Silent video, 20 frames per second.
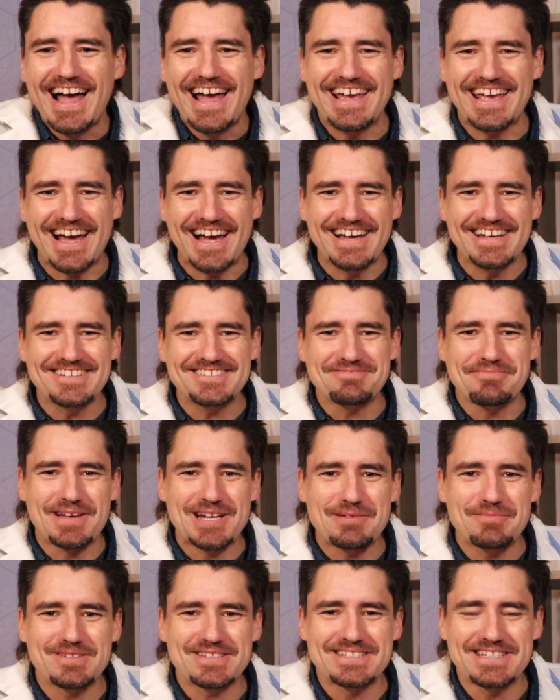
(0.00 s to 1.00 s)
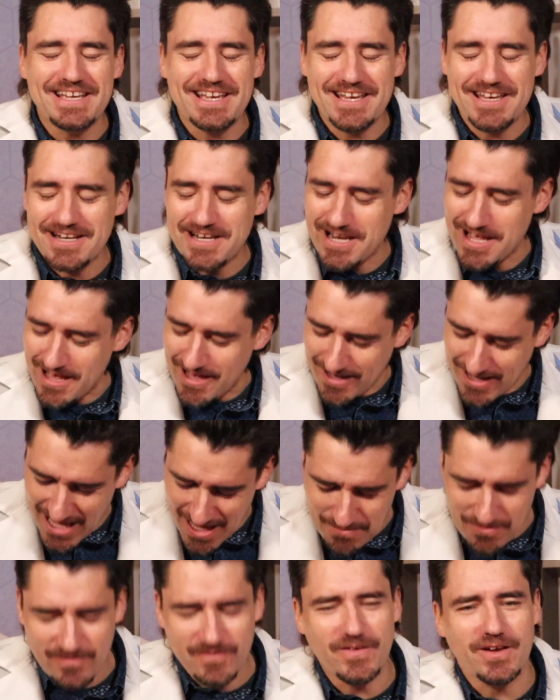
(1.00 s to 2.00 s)
Hey guys, my name is Dan.
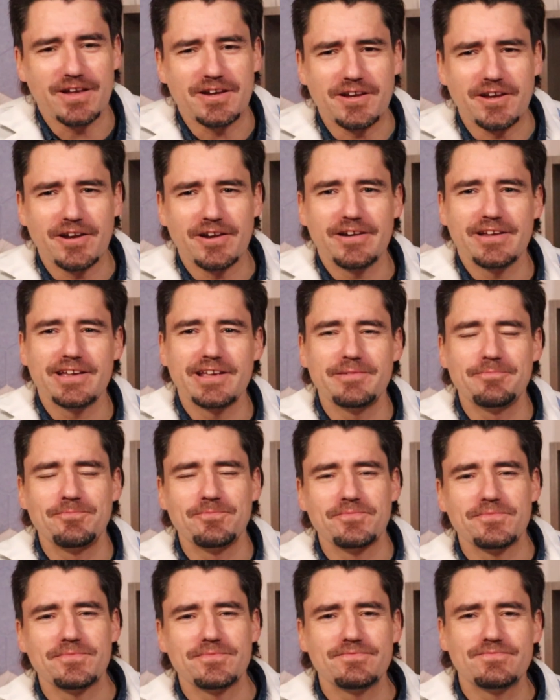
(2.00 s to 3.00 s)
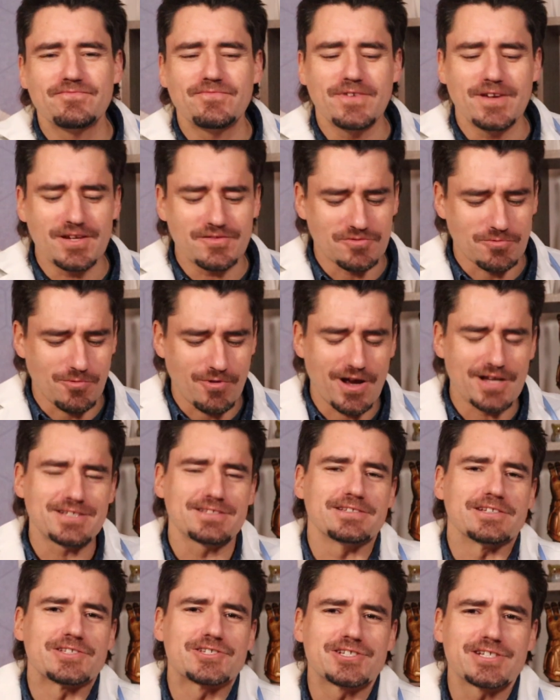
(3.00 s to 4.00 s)
I'm a veterinarian. Thanks for
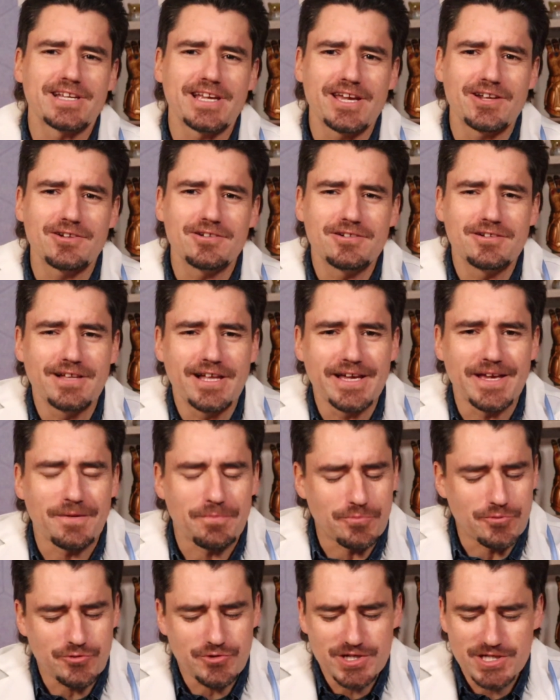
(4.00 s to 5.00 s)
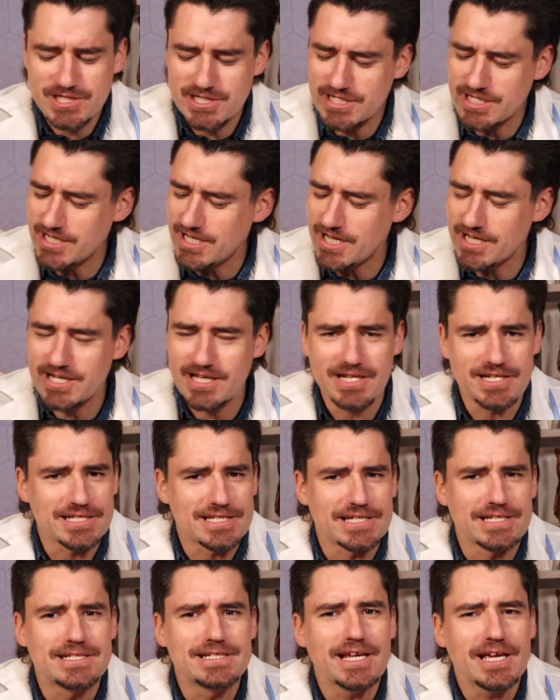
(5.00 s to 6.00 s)
watching the channel. I appreciate it.
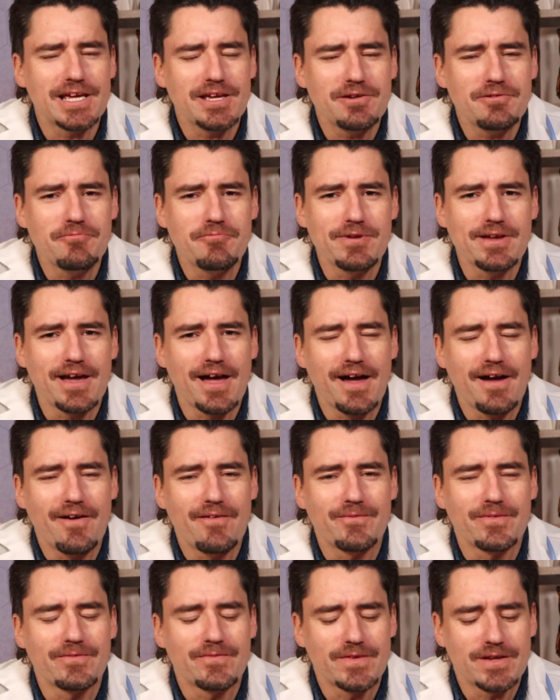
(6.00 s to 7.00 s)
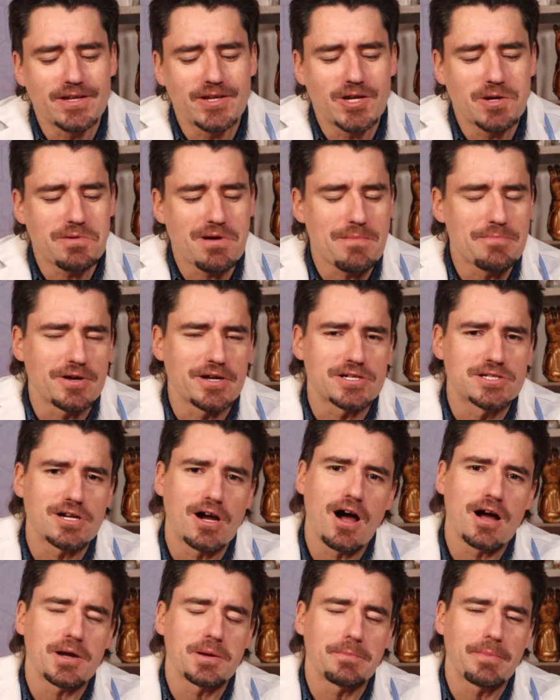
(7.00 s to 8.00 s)
Today we have a video where I'm going to
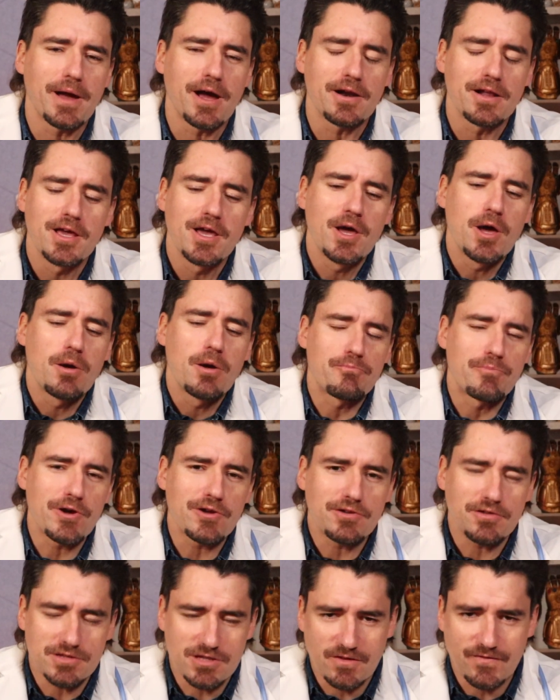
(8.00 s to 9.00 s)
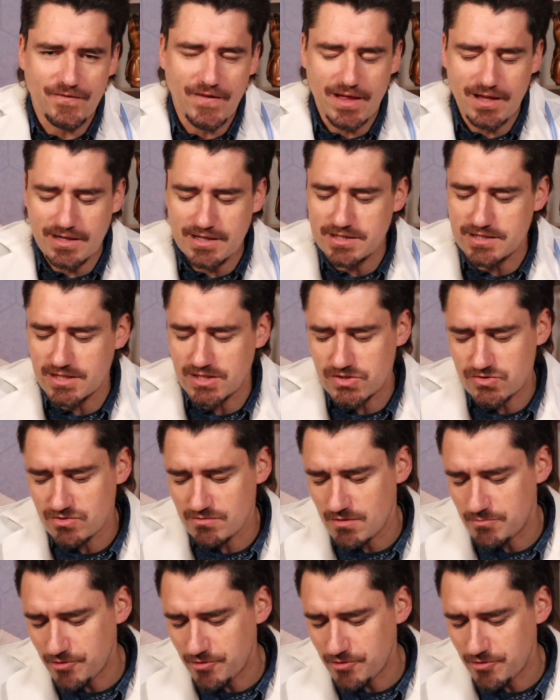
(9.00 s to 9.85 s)
talk about brachycephalic syndrome.